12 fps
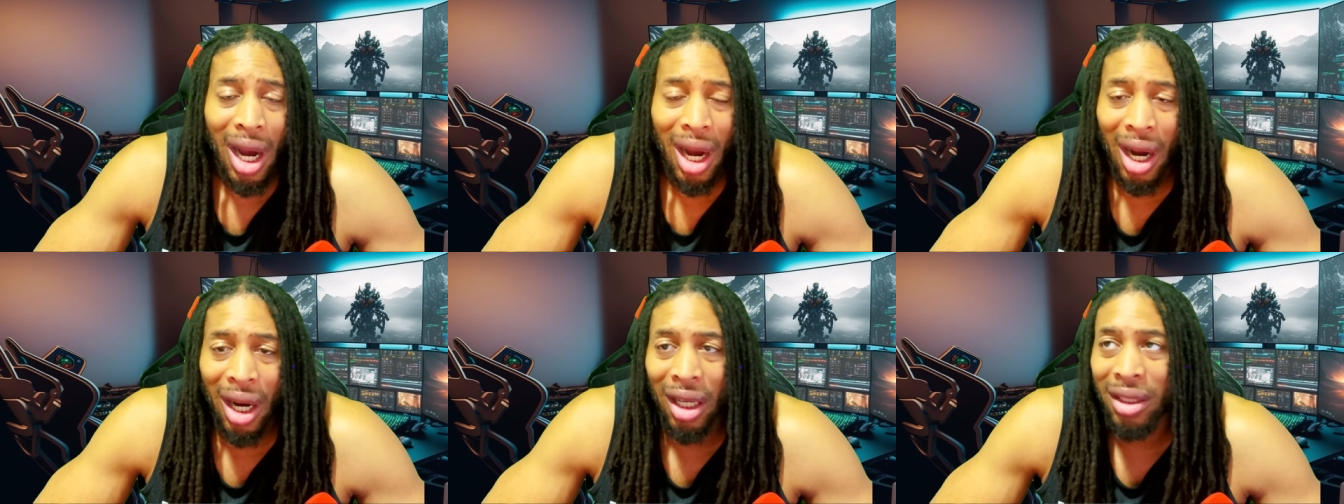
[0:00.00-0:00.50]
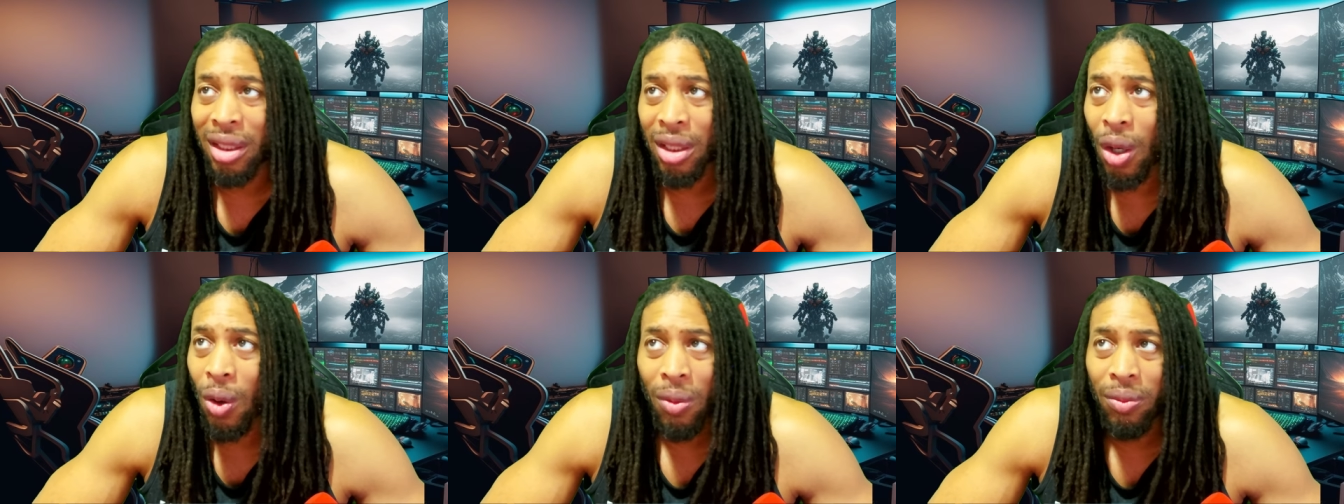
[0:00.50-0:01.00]
uh, you
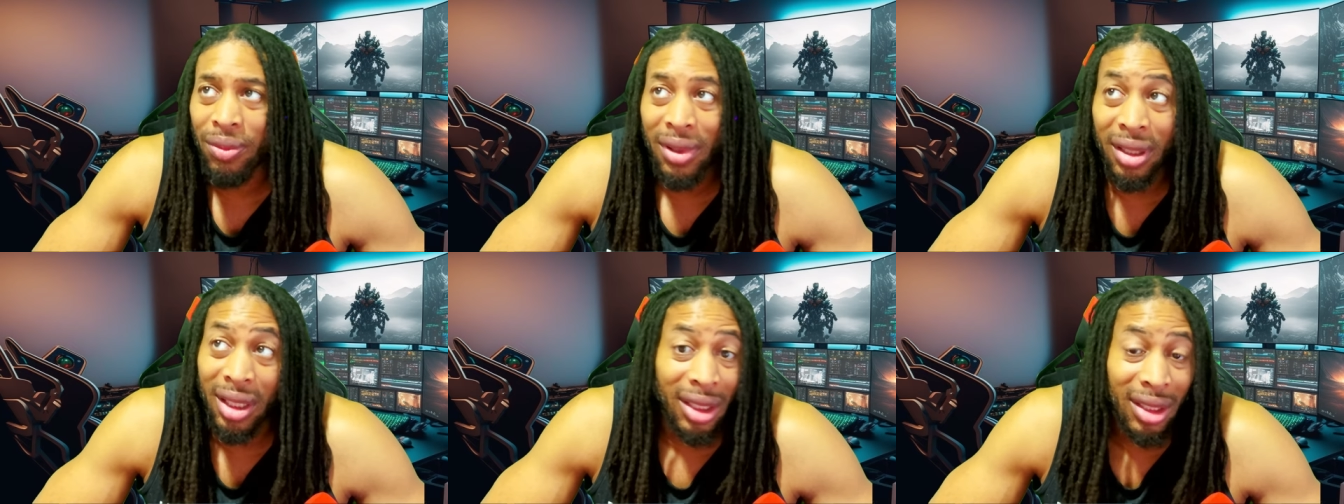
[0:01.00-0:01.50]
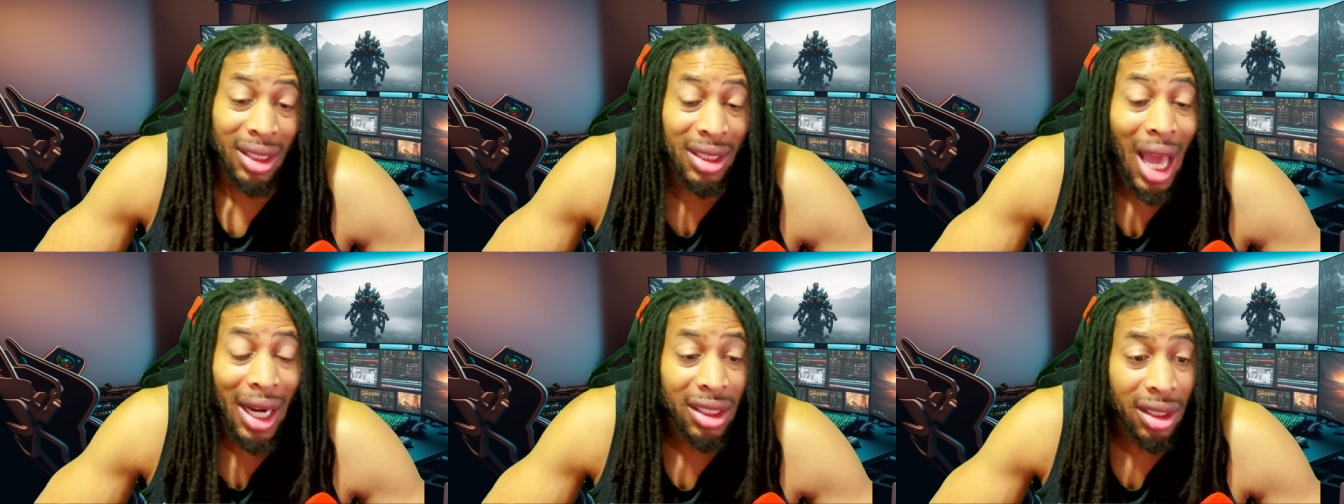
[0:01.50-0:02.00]
know, this is
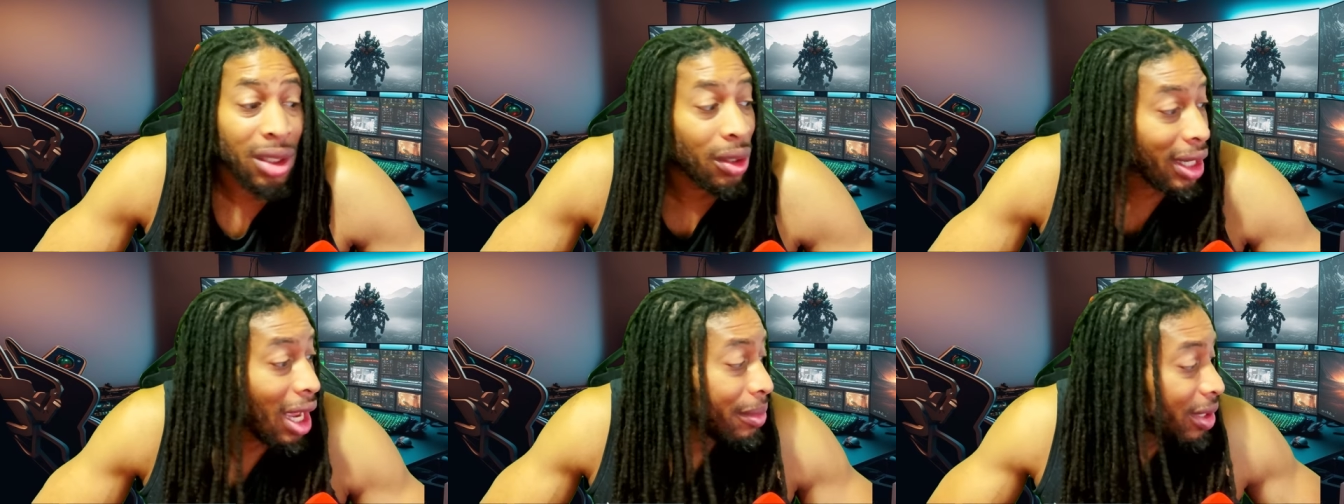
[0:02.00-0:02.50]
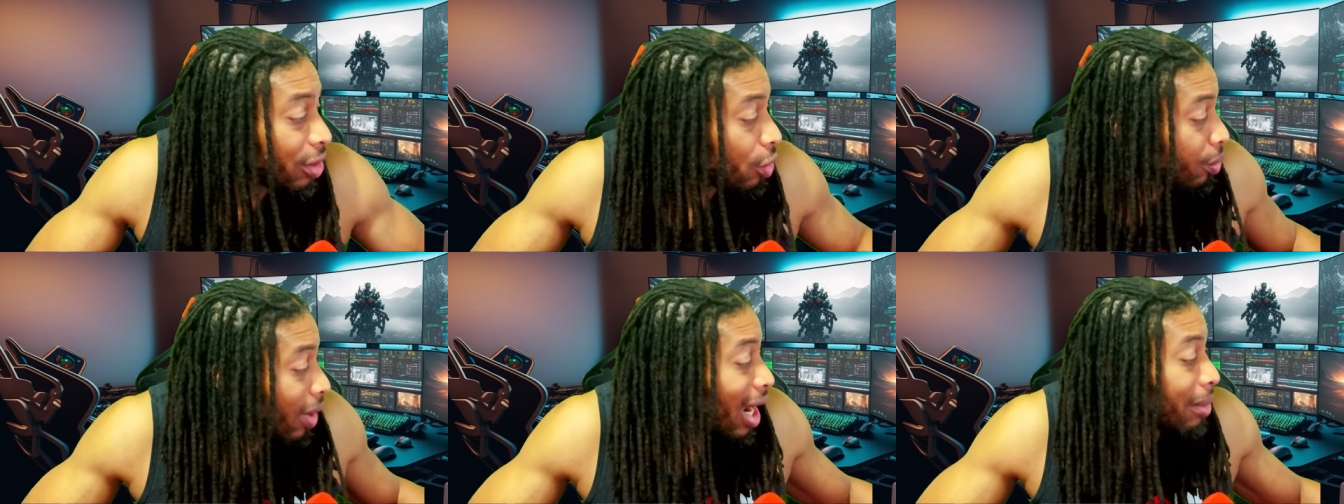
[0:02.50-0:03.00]
not a skill gap issue.
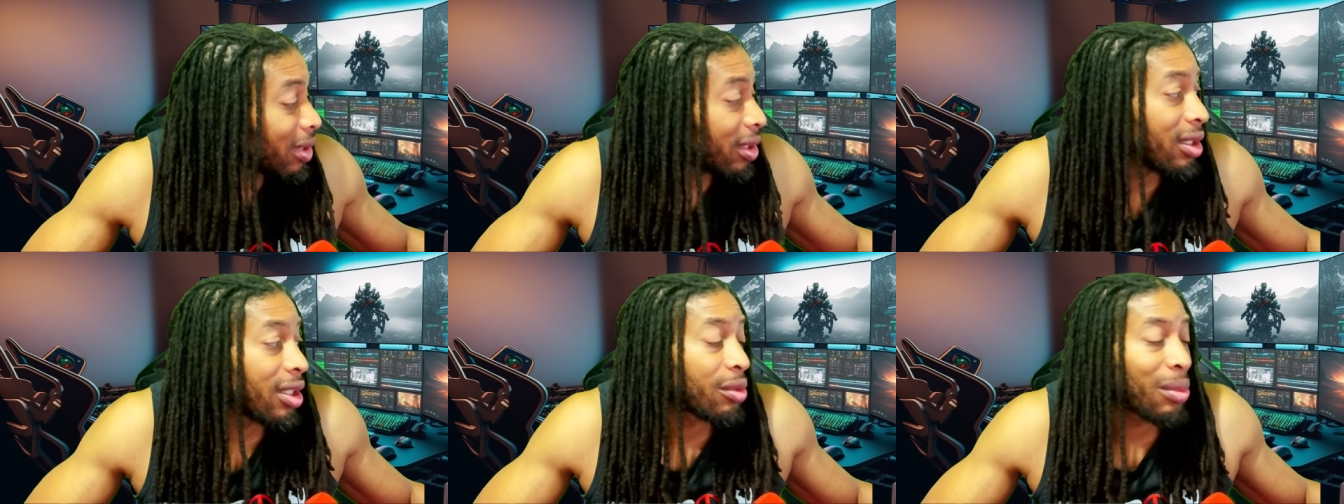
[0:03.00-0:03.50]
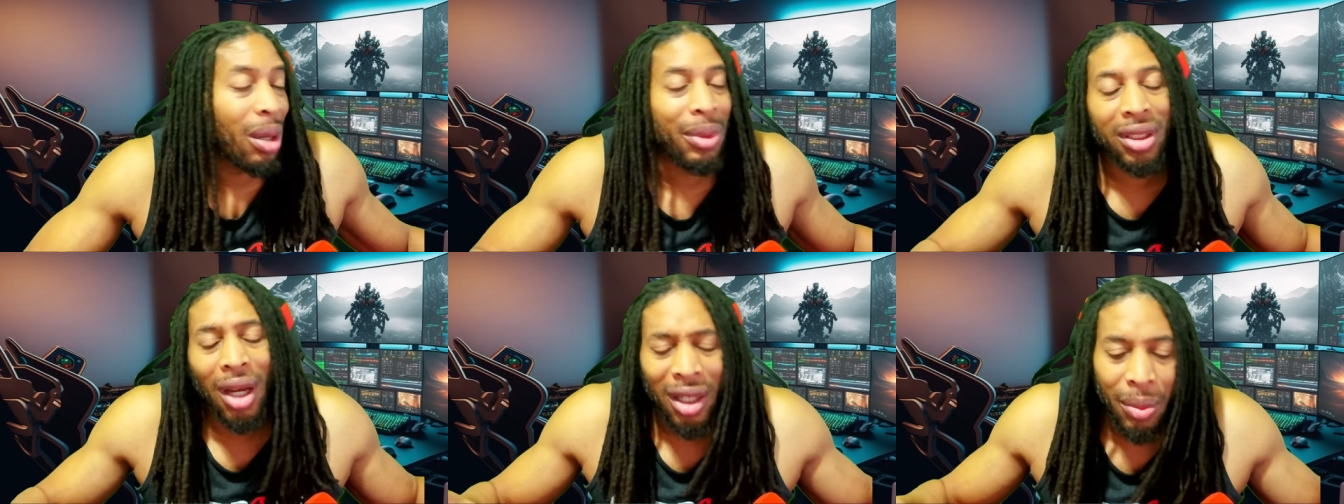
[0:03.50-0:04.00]
Perhaps it is, man.
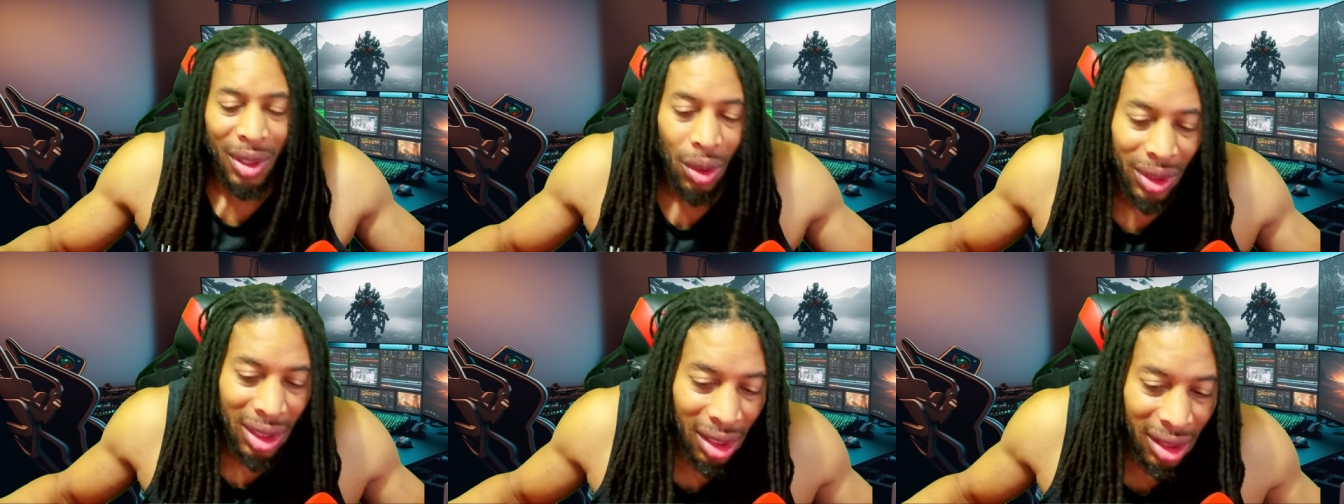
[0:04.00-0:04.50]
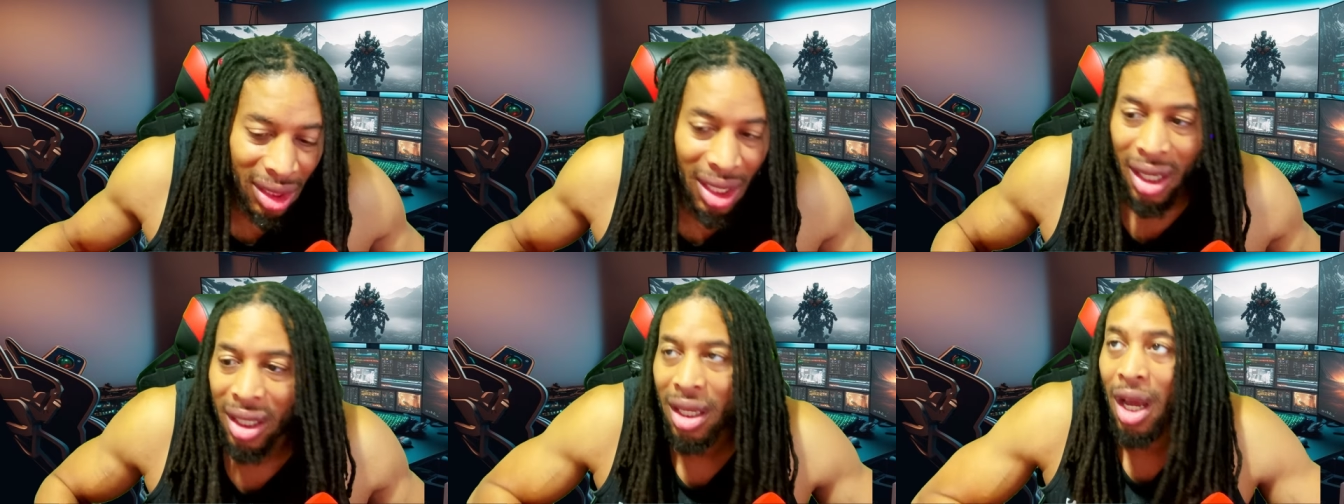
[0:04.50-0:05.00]
But y'all let me know what y'all think
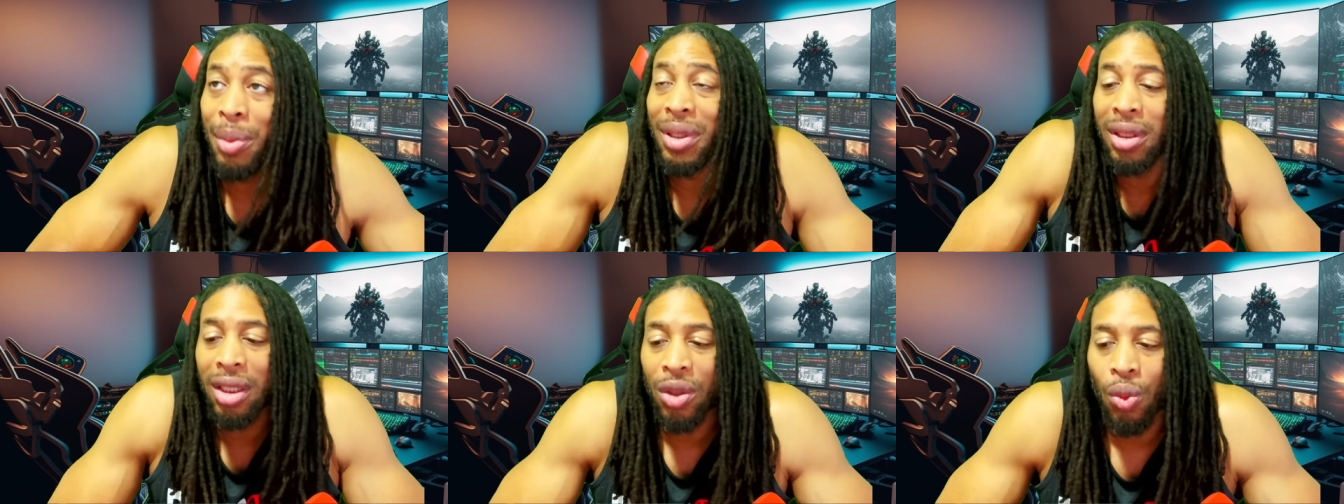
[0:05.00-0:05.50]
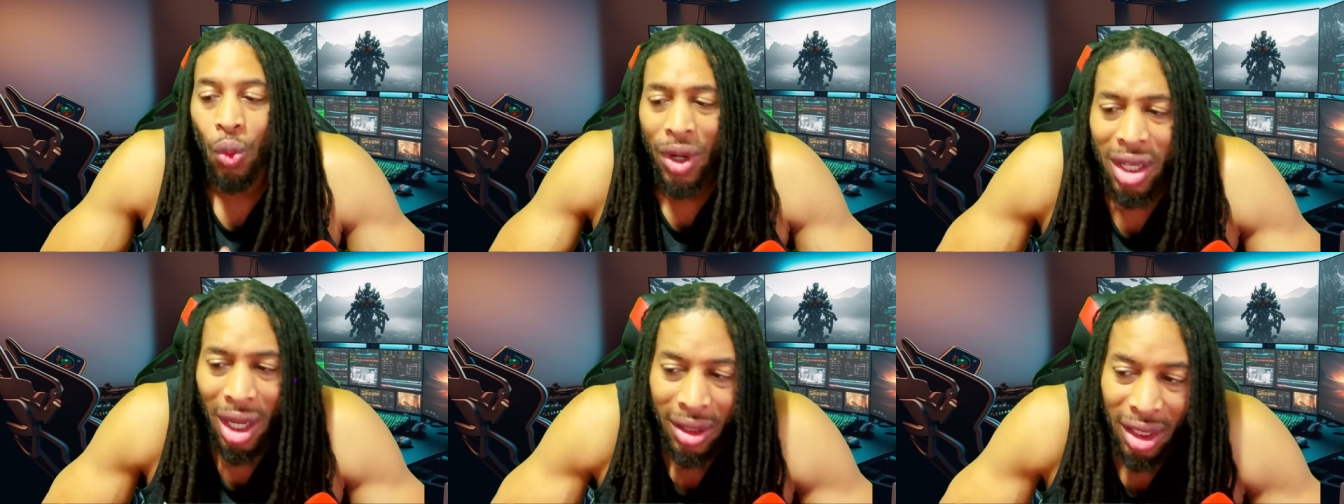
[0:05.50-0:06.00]
down in the comment section. What
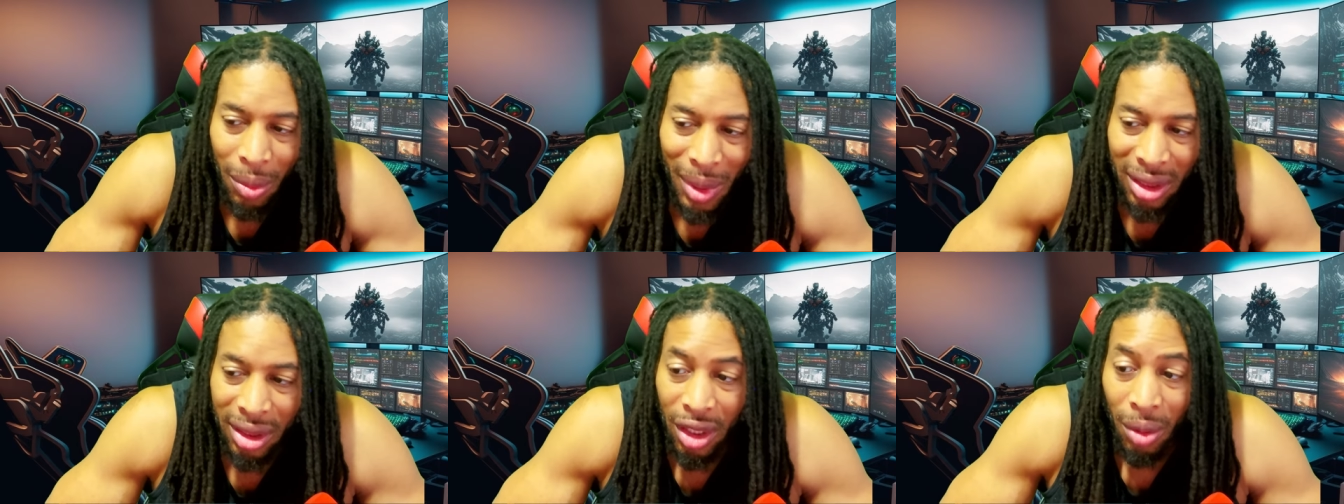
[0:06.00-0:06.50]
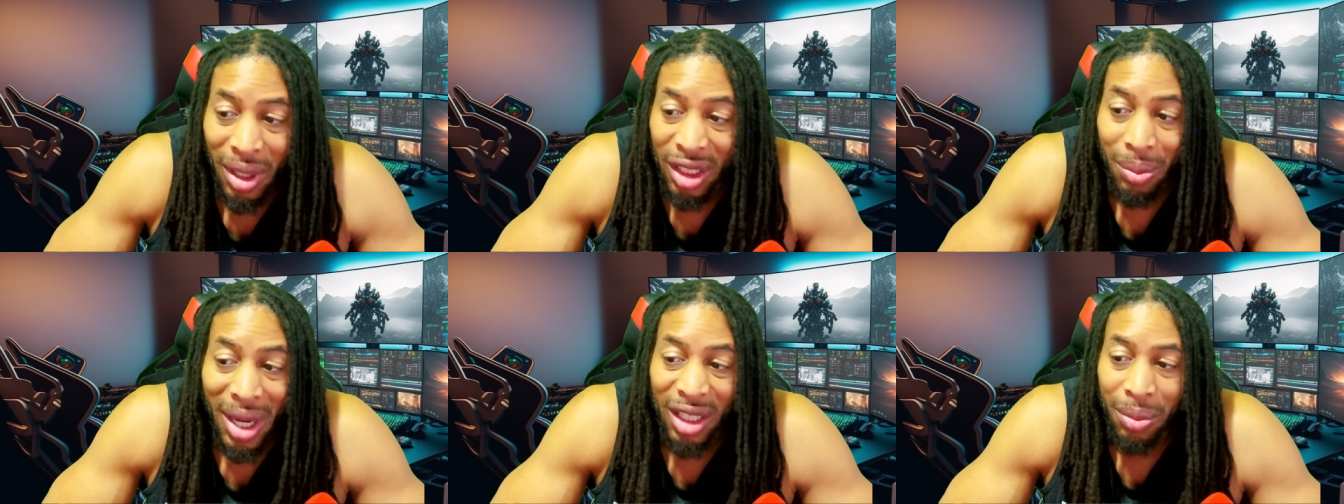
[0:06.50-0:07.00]
do y'all think about
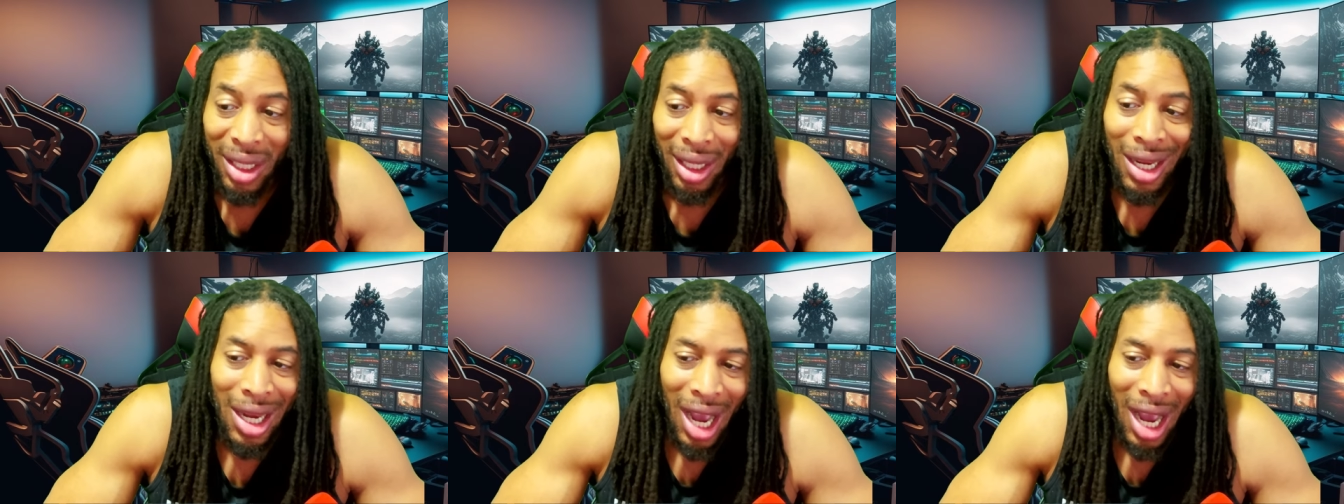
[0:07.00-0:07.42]
skill-based matchmaking?